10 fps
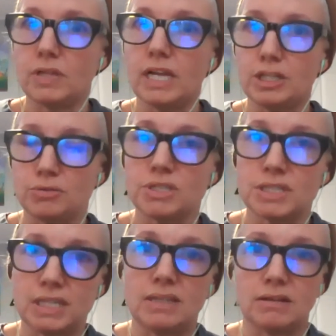let you
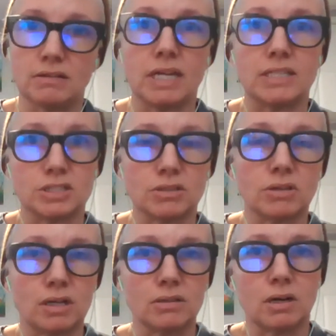see the lens
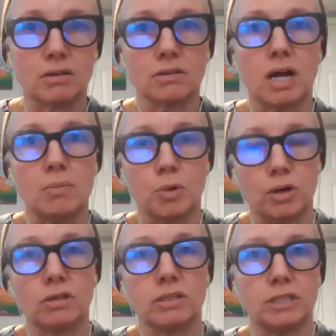a lot
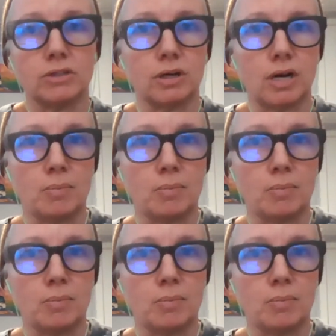more clear